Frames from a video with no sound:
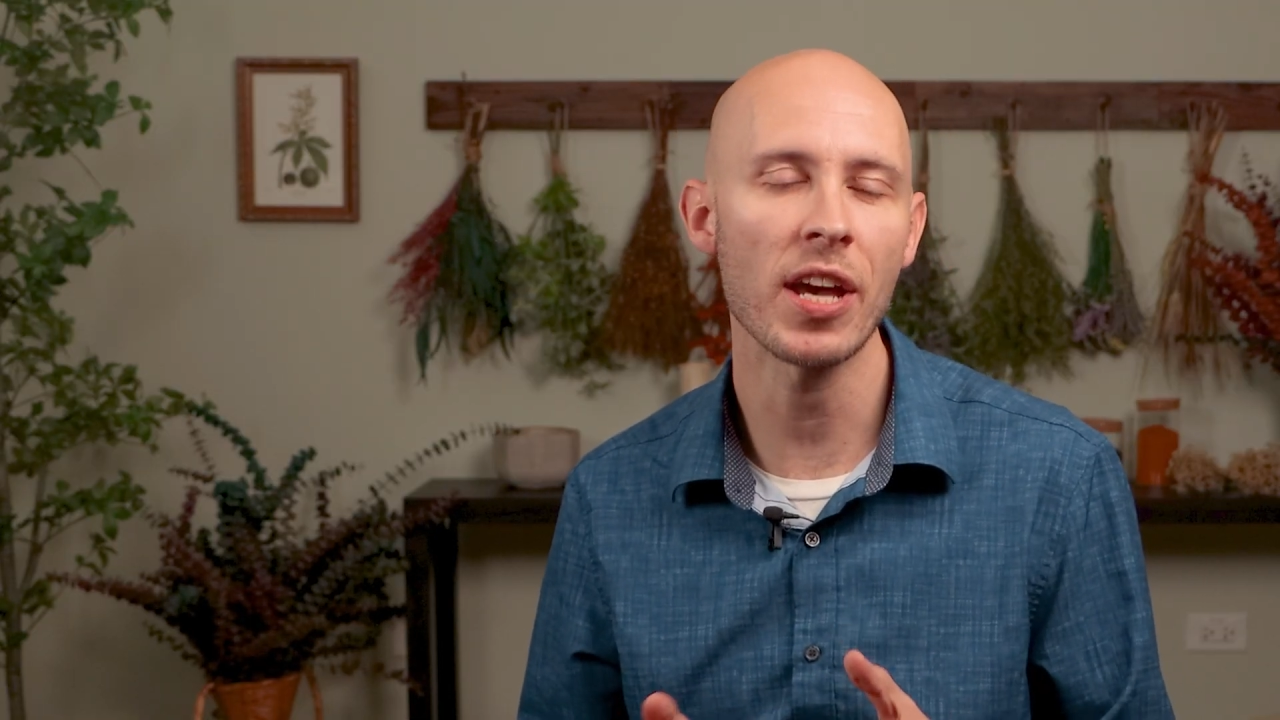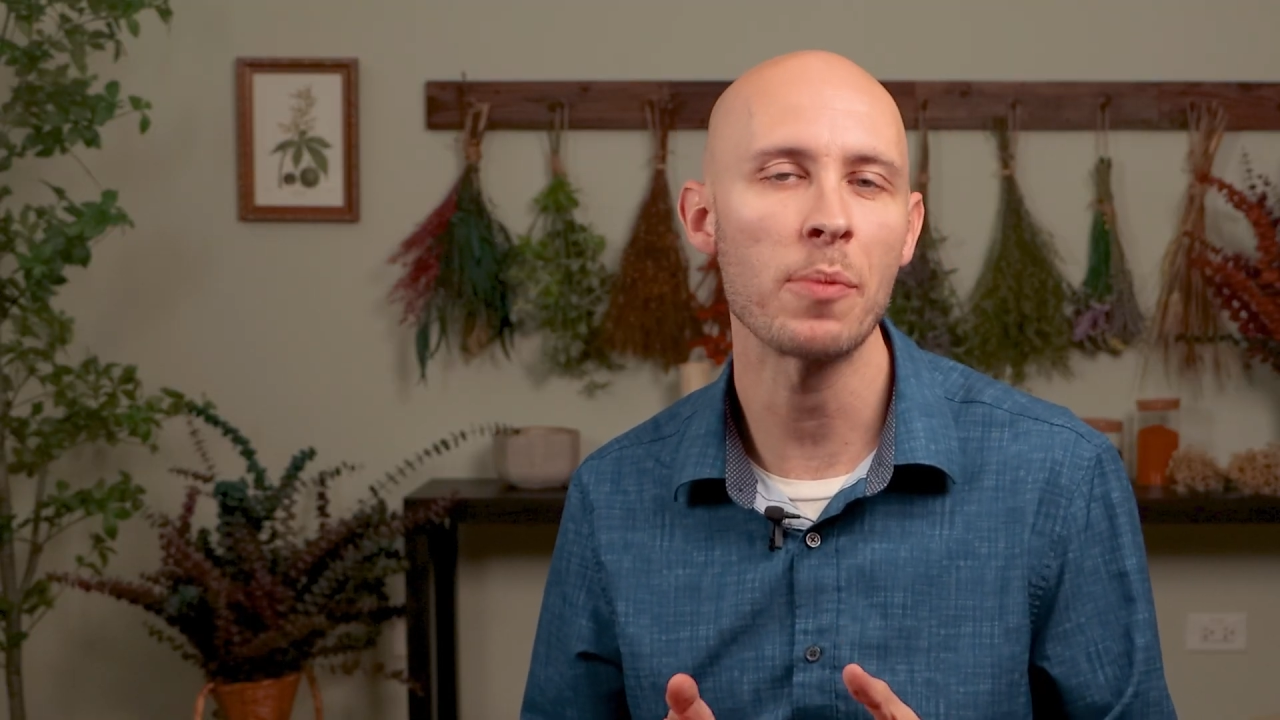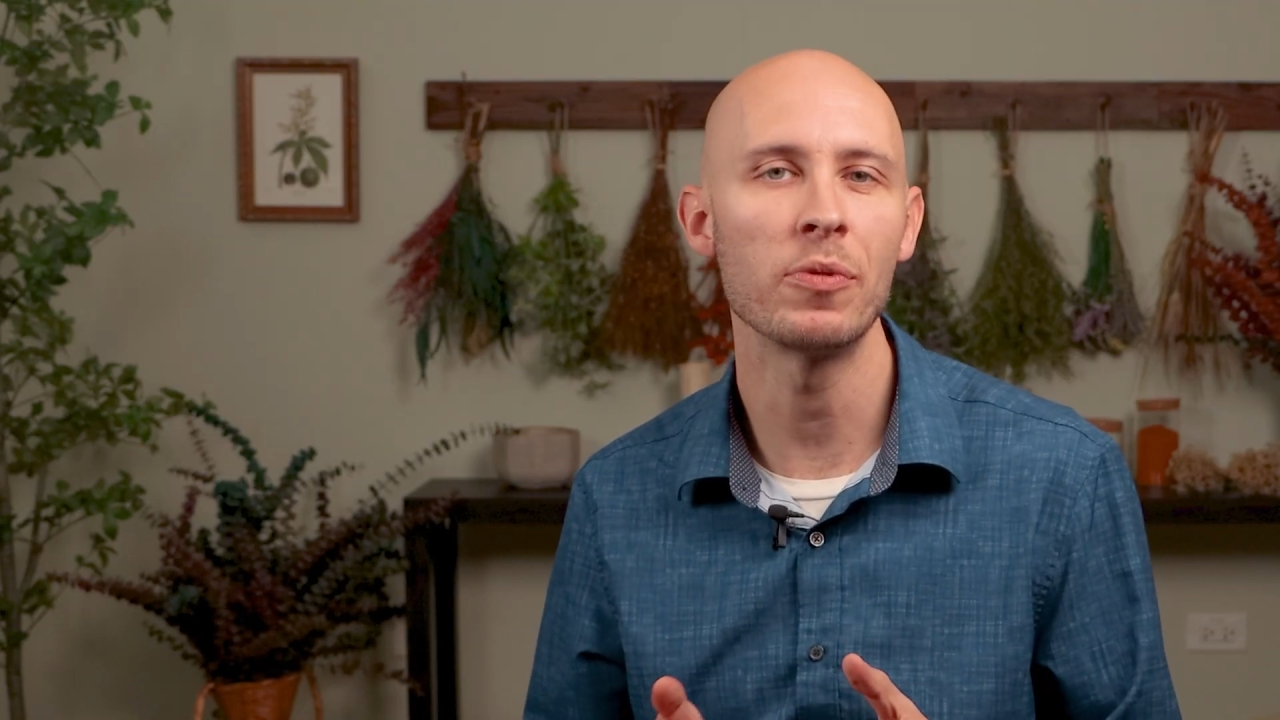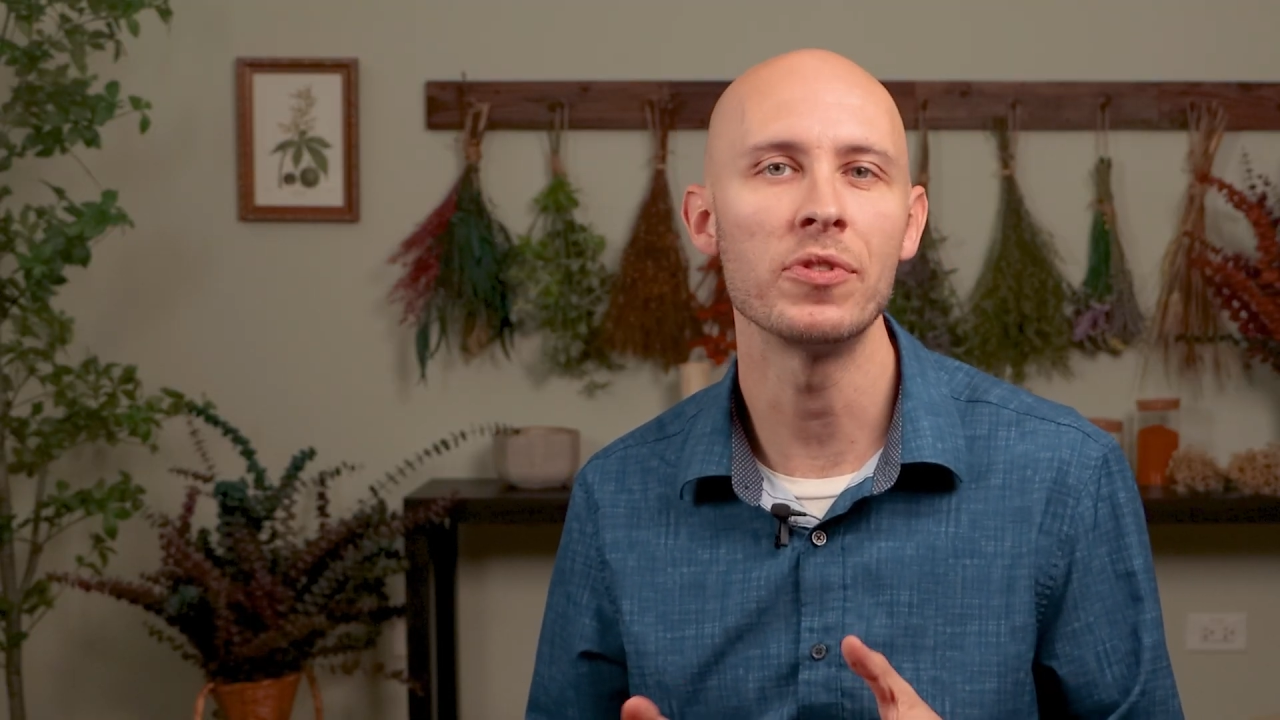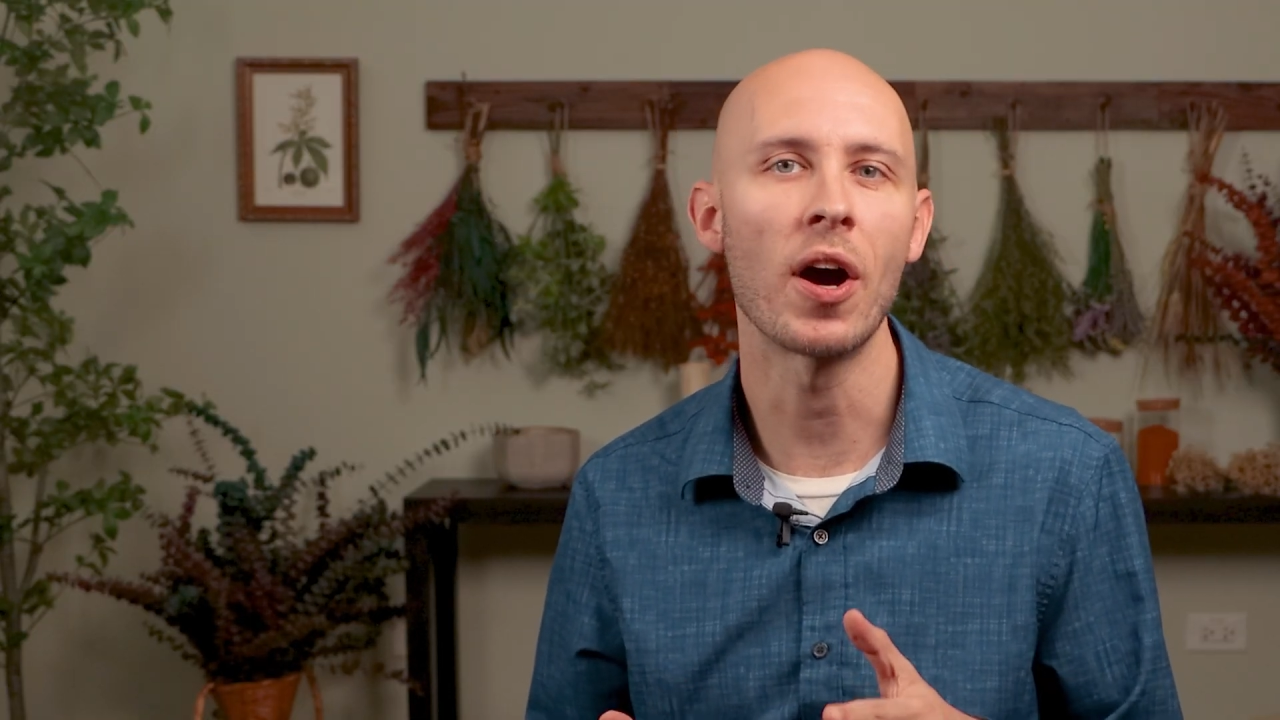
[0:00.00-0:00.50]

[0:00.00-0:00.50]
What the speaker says: type of